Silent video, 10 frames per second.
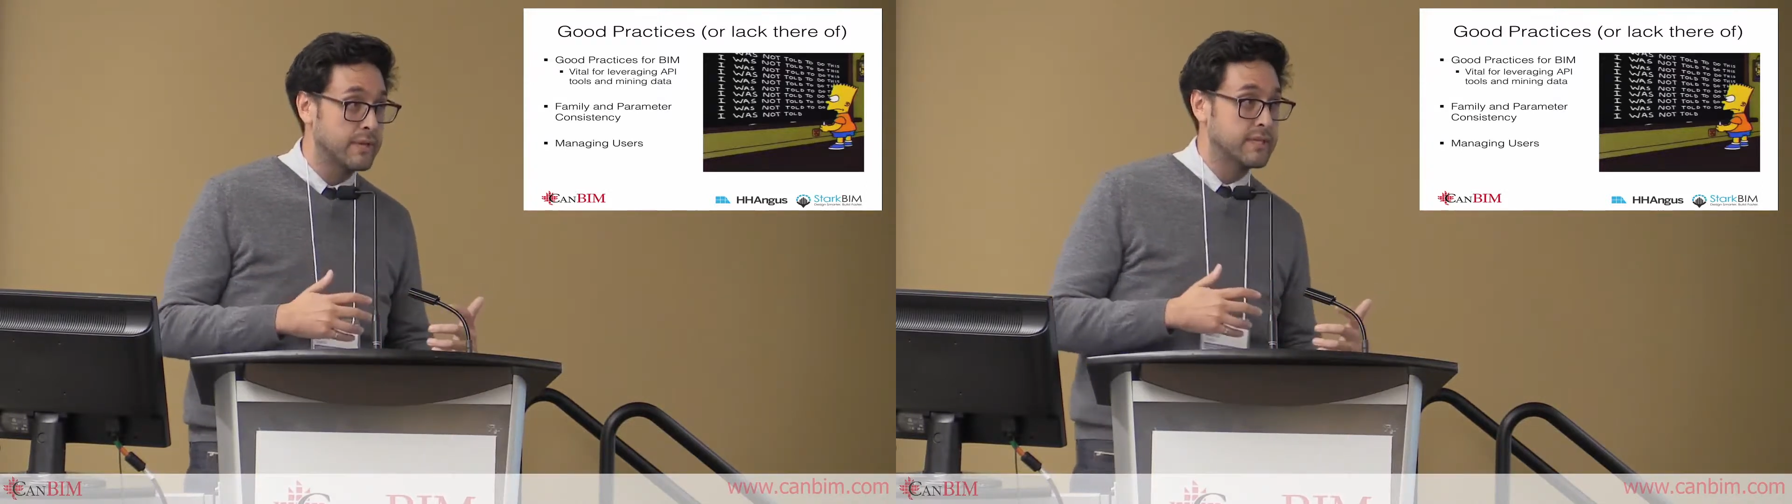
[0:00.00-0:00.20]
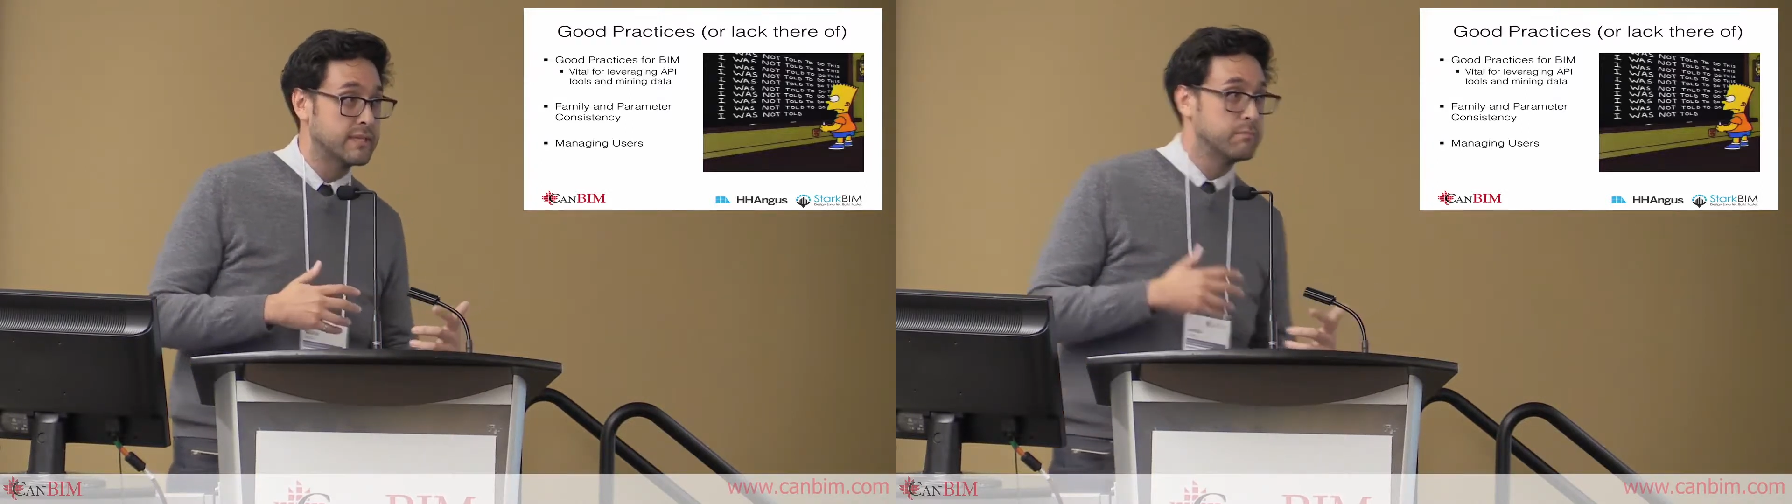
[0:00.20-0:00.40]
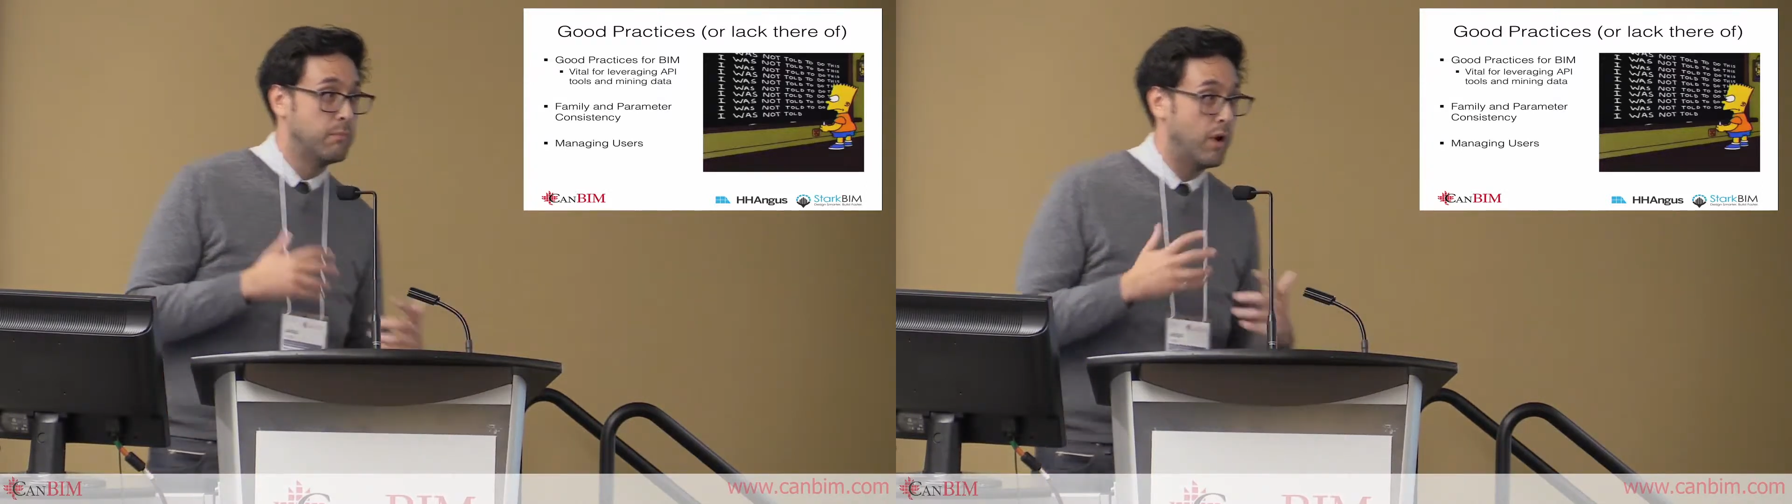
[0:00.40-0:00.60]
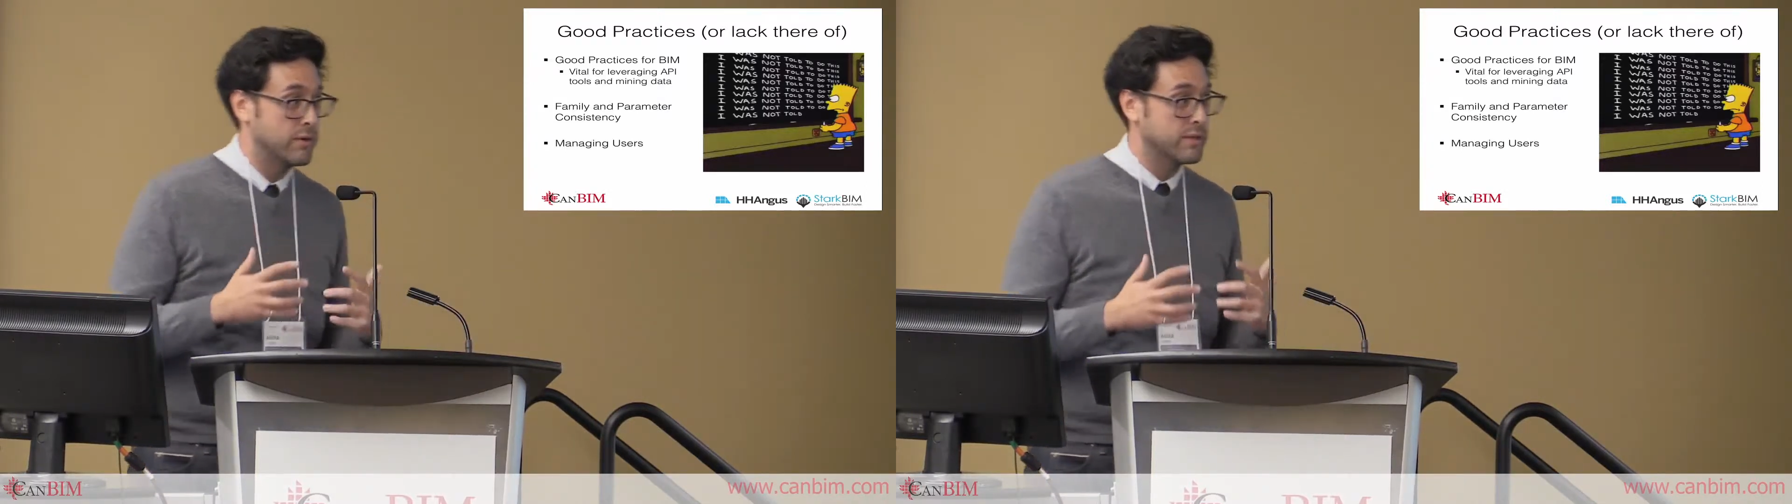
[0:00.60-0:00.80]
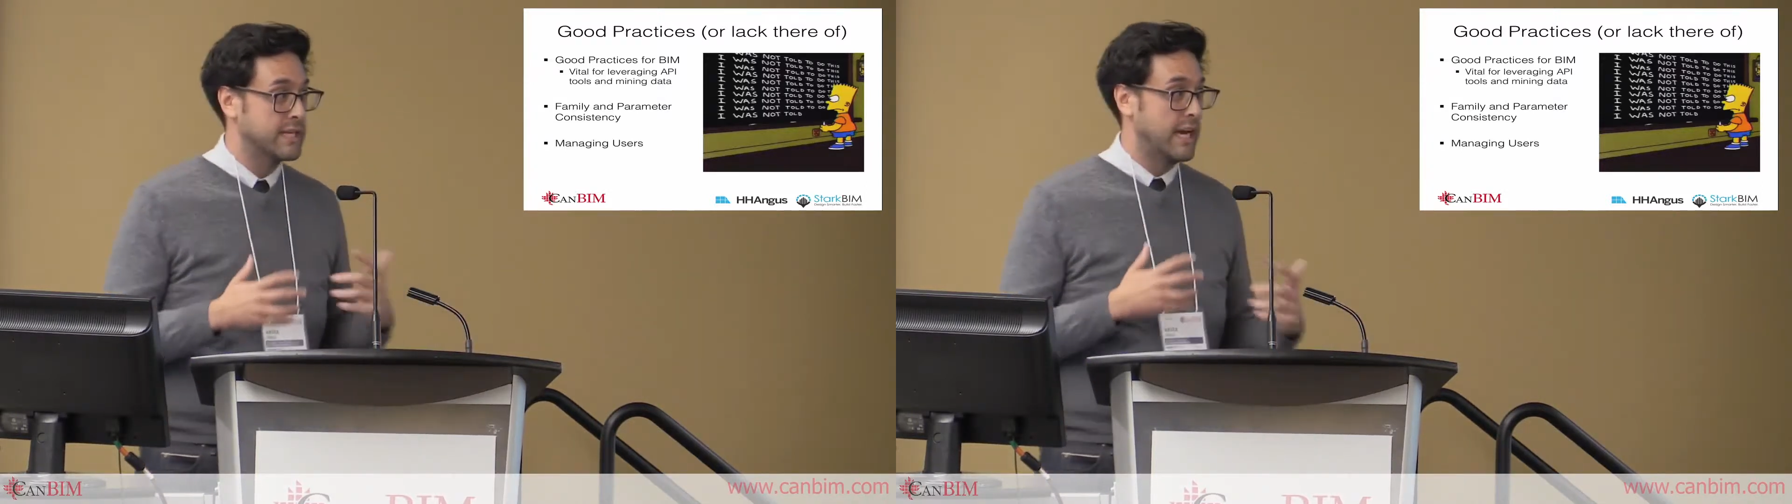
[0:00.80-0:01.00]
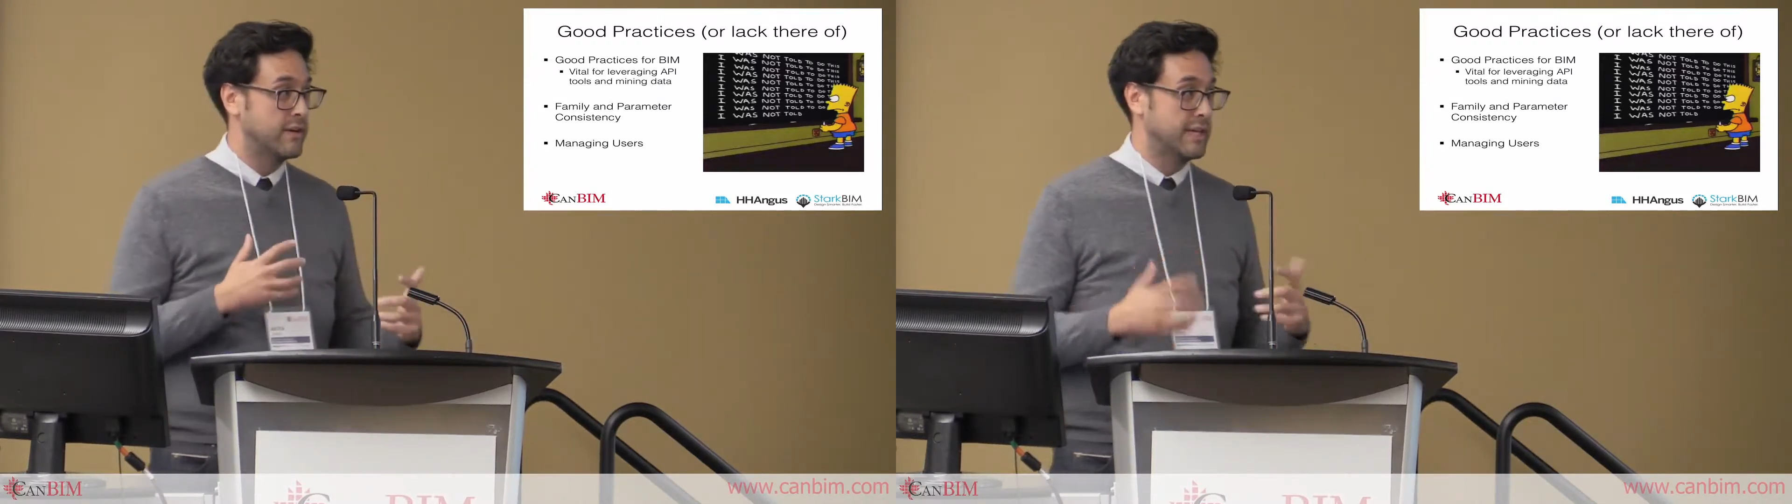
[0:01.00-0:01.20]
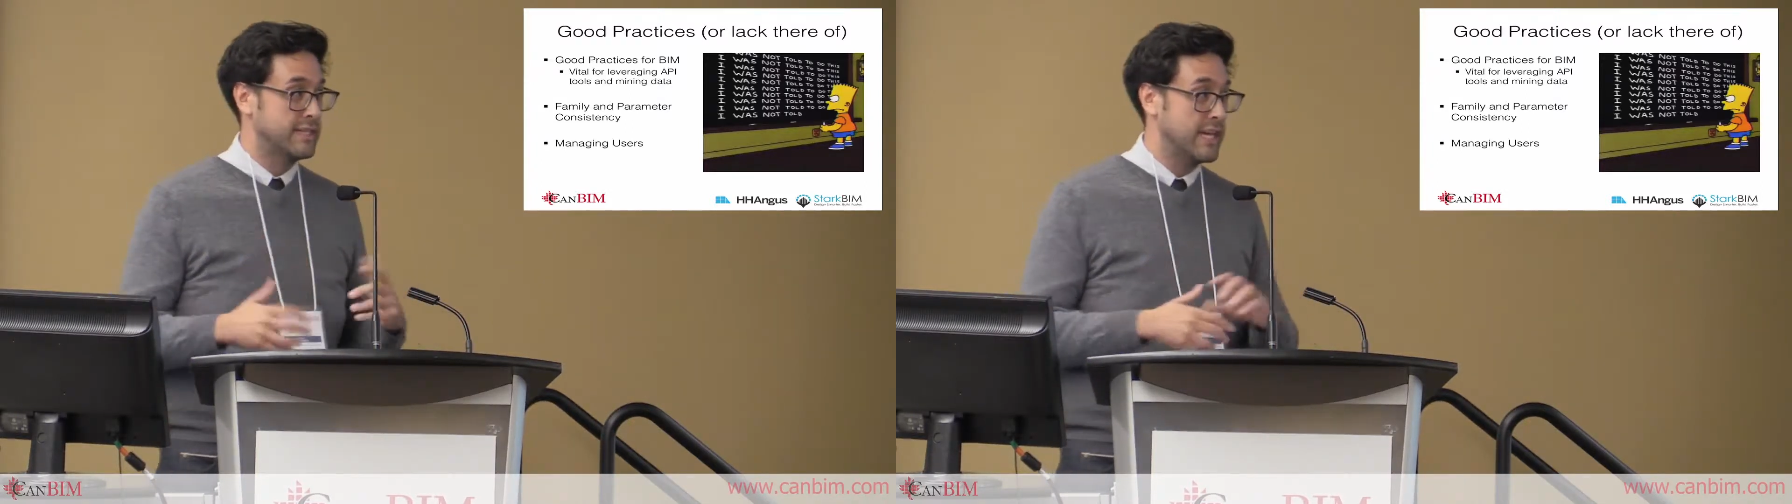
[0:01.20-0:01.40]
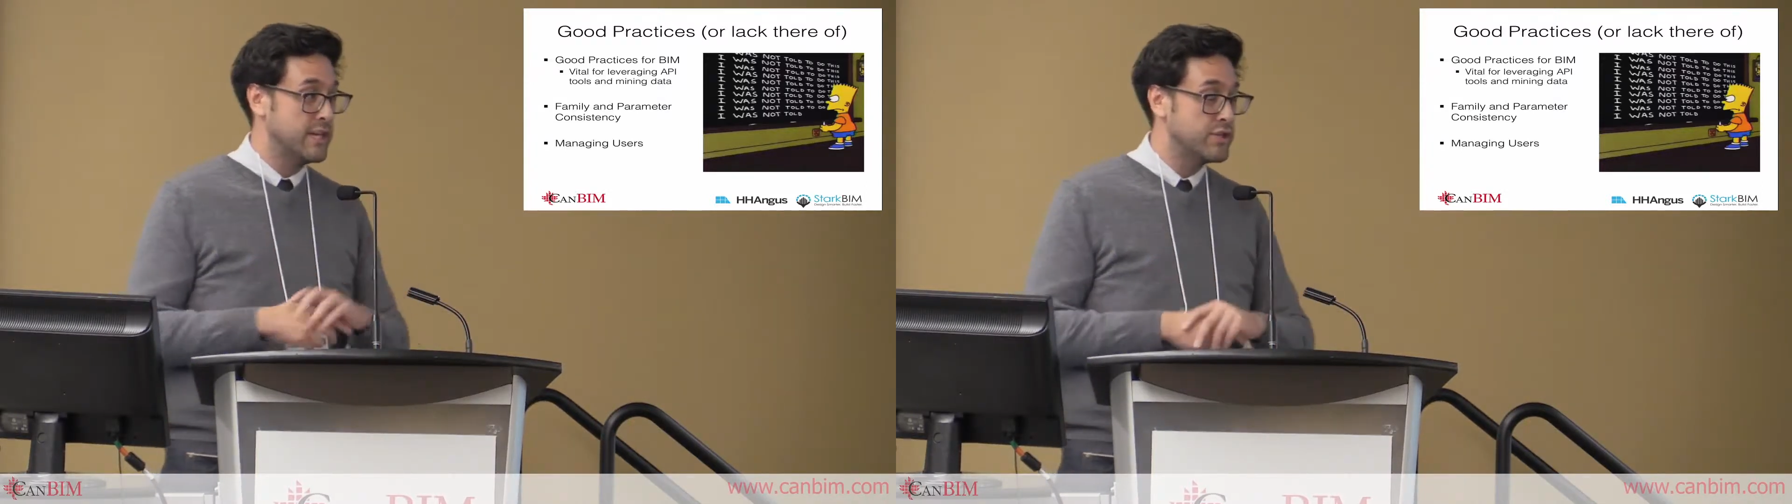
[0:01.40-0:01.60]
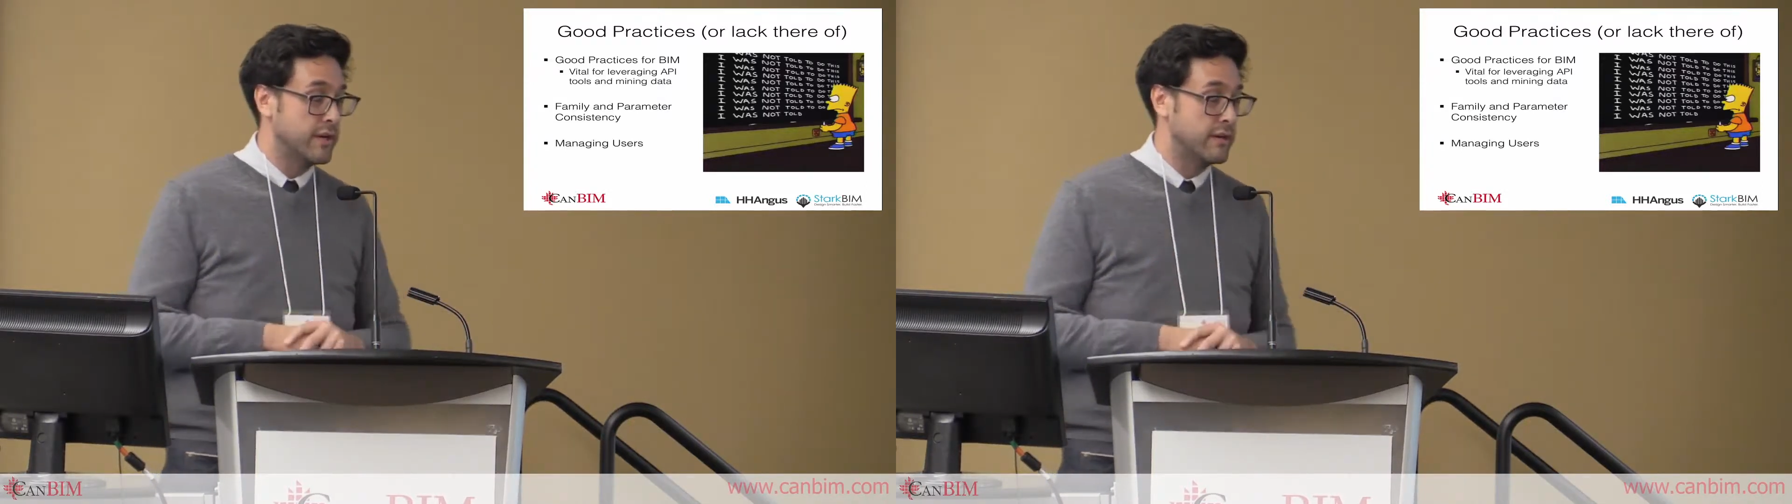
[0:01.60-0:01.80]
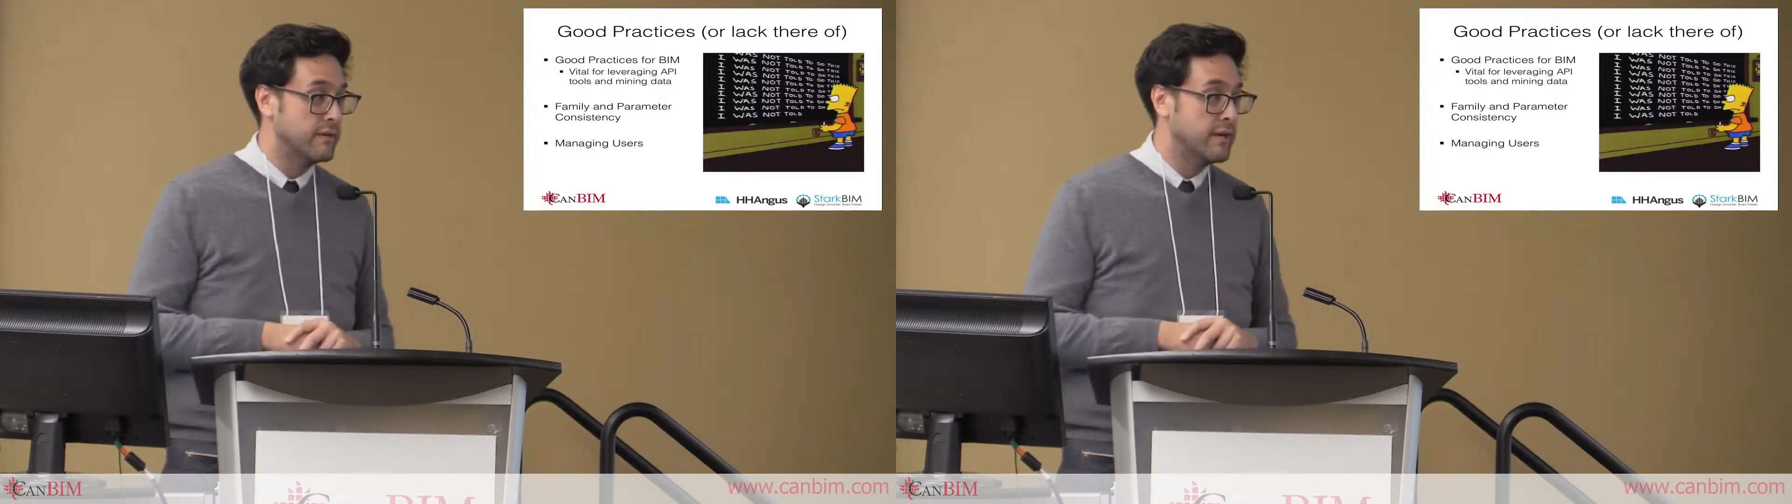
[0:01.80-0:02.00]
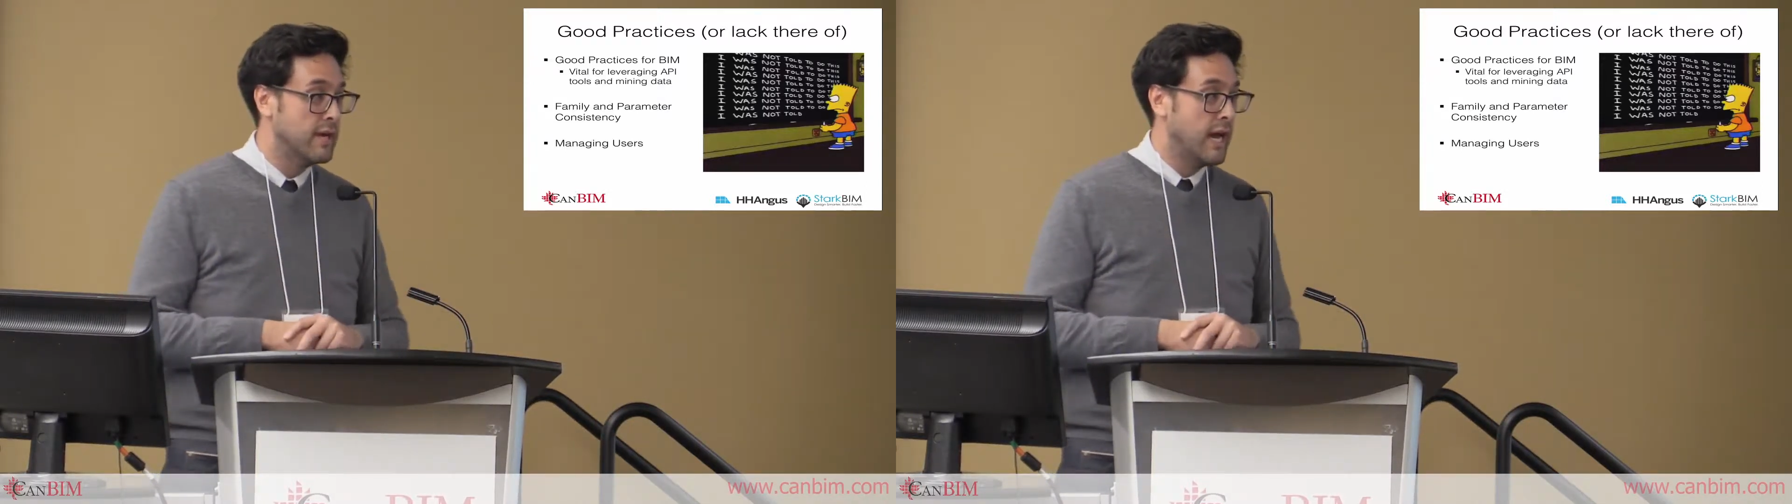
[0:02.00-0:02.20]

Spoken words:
but this model standardization